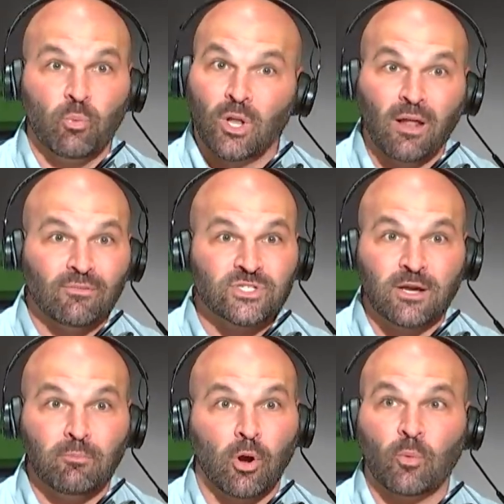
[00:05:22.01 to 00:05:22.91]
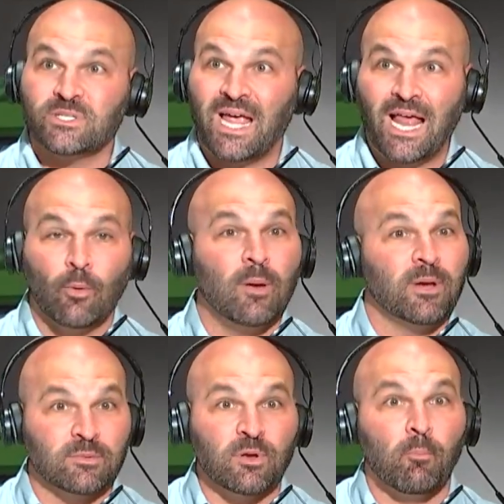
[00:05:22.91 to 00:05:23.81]
Well, all of a sudden, Marquez Callaway
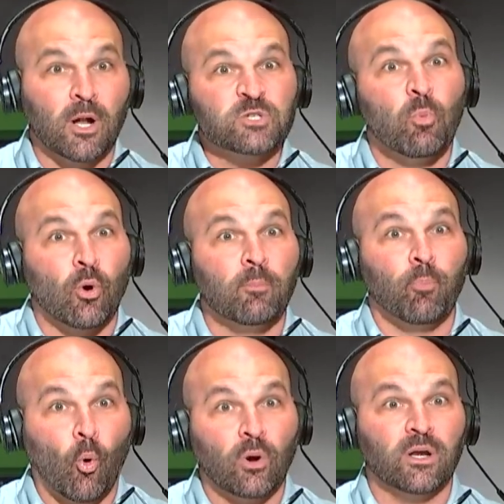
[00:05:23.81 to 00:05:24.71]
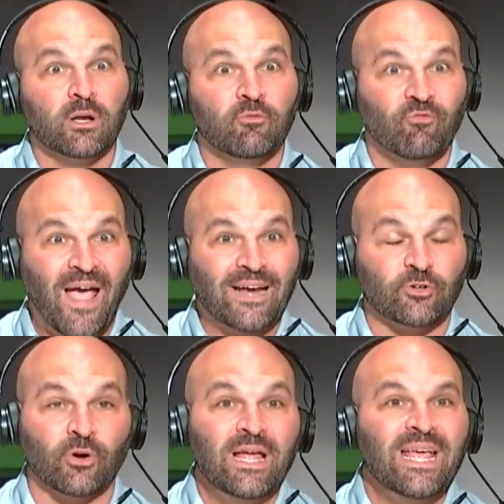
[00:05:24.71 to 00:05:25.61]
becomes a much more important factor.